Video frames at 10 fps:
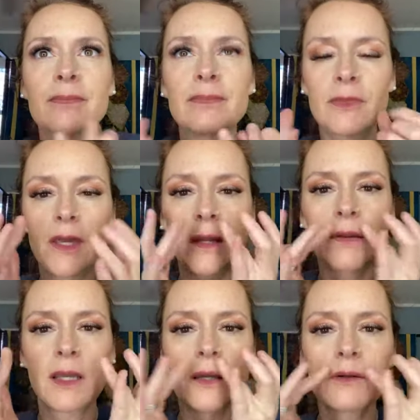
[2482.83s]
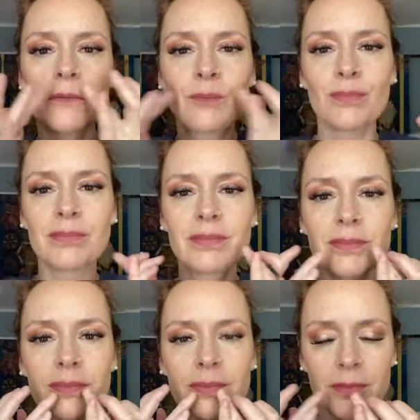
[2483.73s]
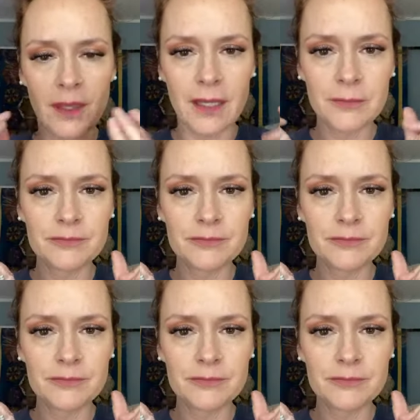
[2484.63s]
There we go. Okay.